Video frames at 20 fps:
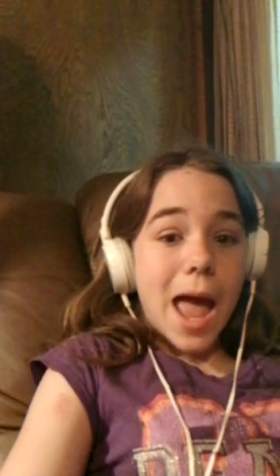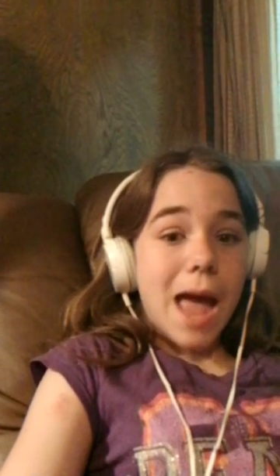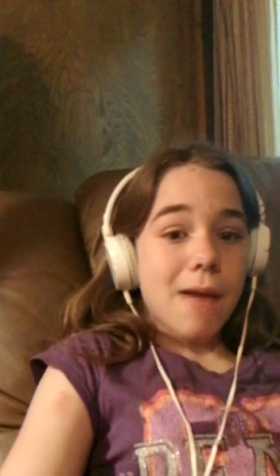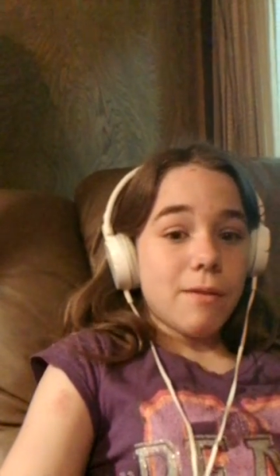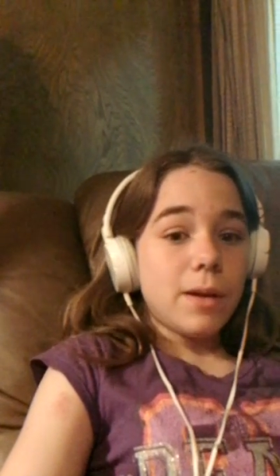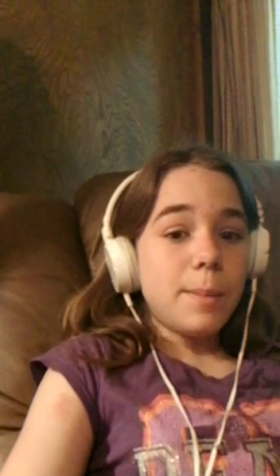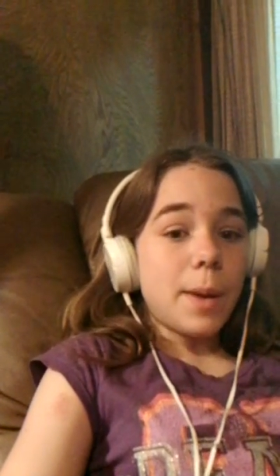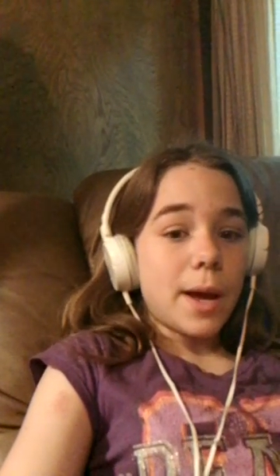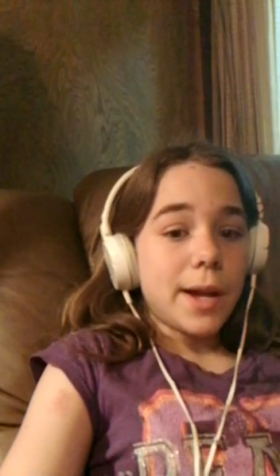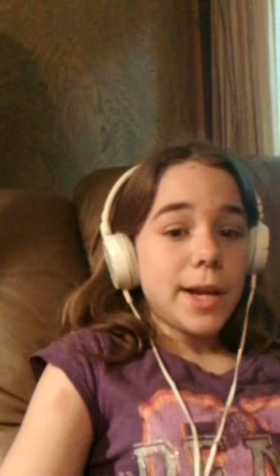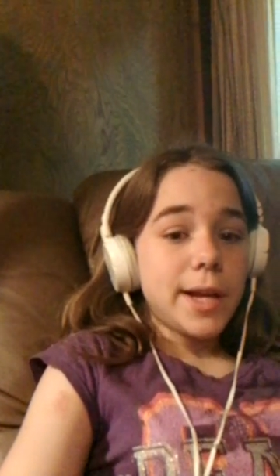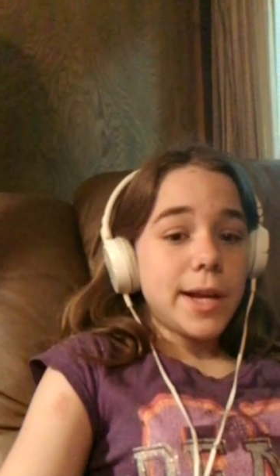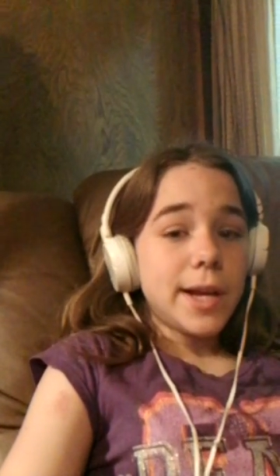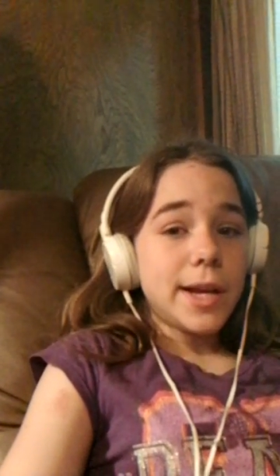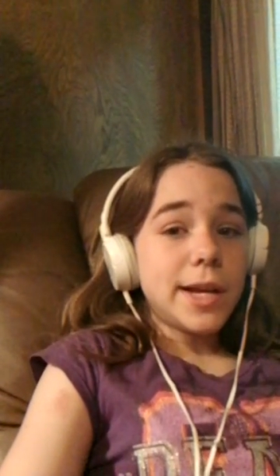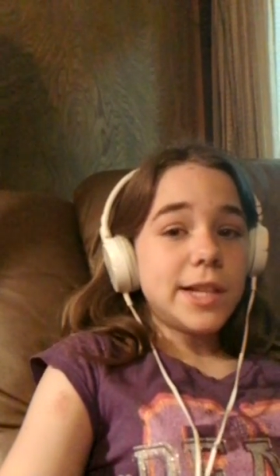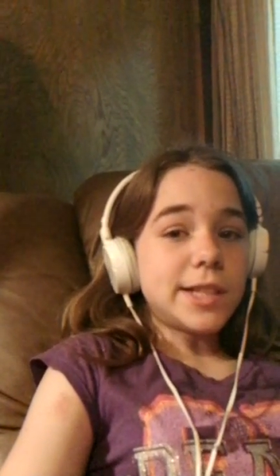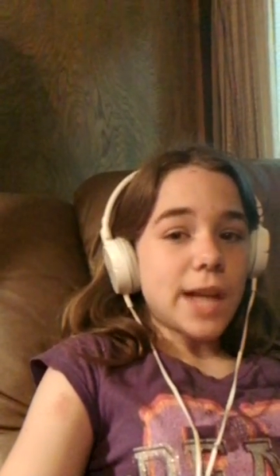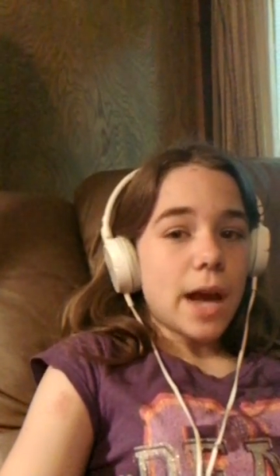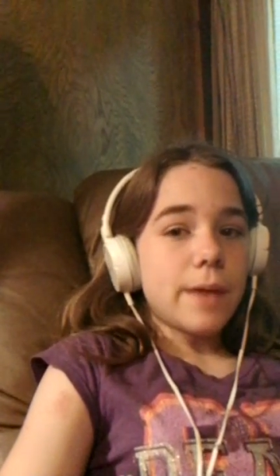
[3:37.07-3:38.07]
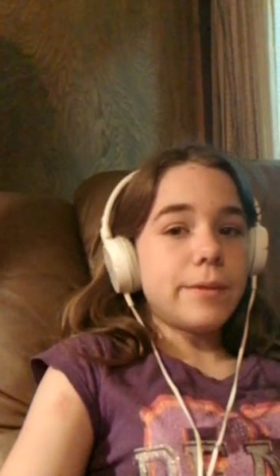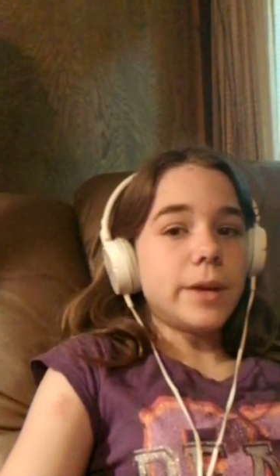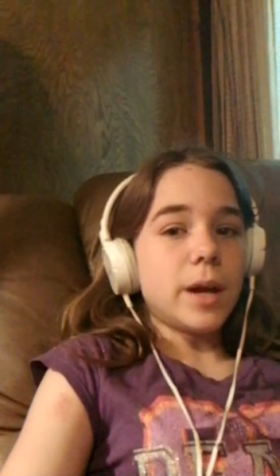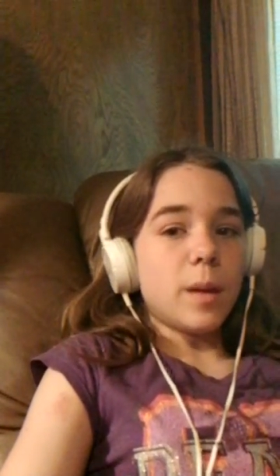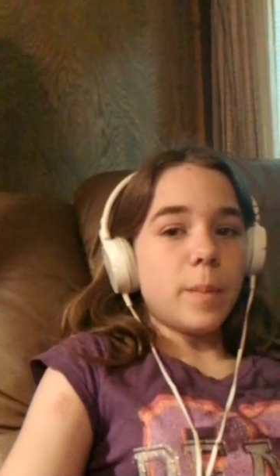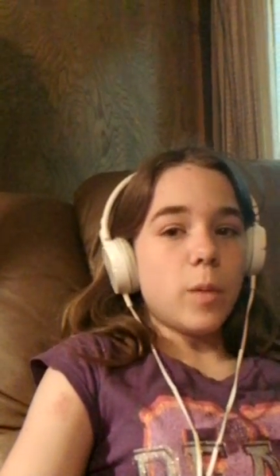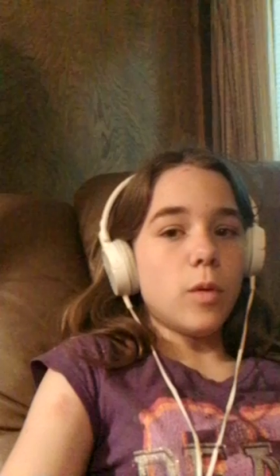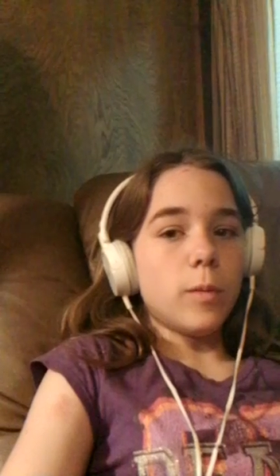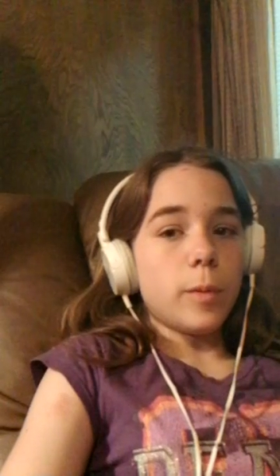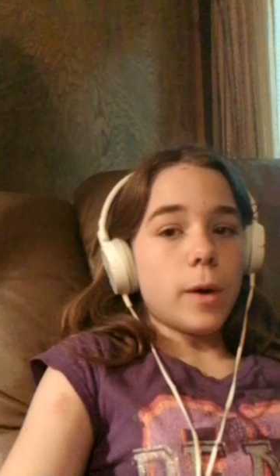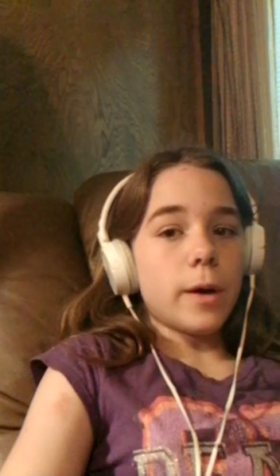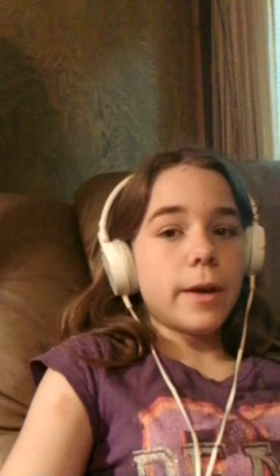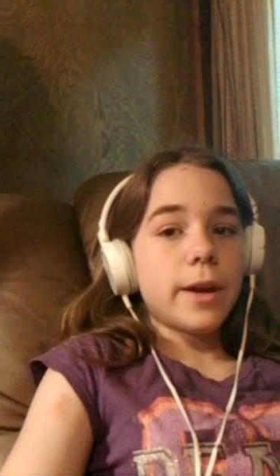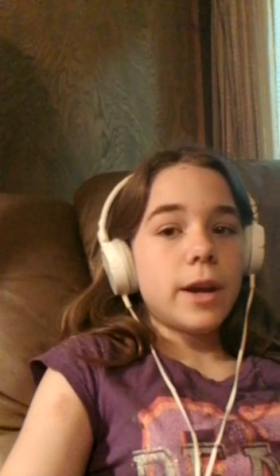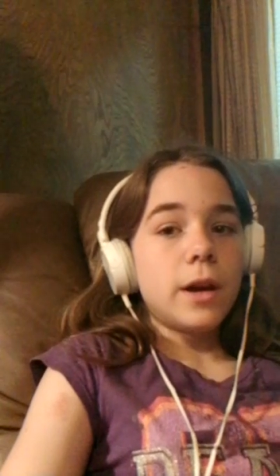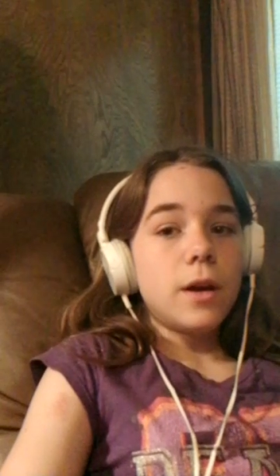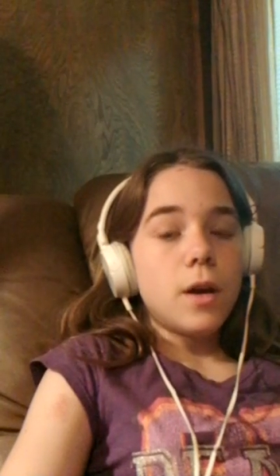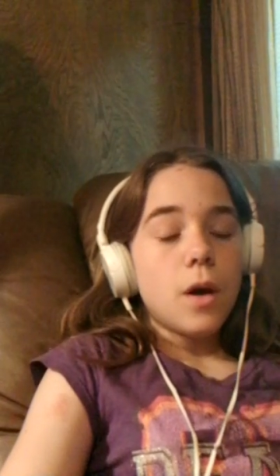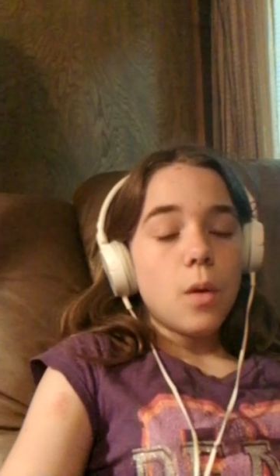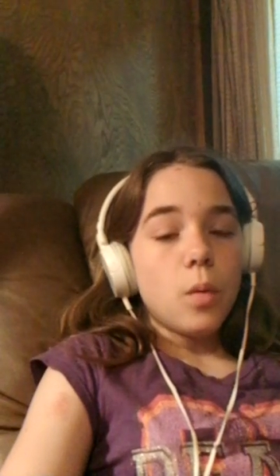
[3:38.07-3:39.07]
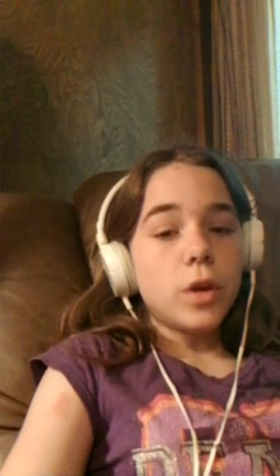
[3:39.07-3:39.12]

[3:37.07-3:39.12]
everybody is having a pool party,